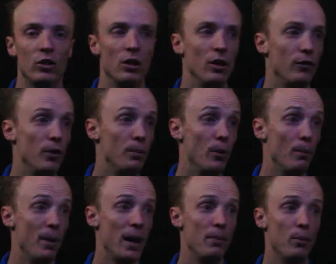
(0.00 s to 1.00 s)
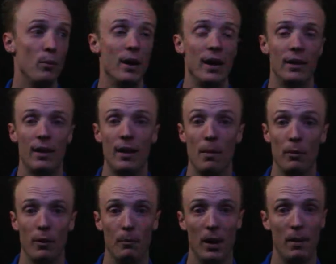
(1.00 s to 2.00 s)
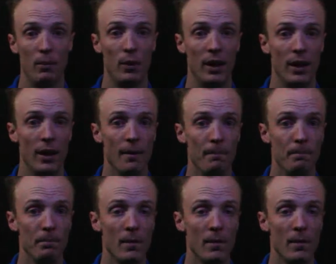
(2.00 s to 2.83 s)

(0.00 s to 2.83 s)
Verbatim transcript: So if you put people, the number of people here,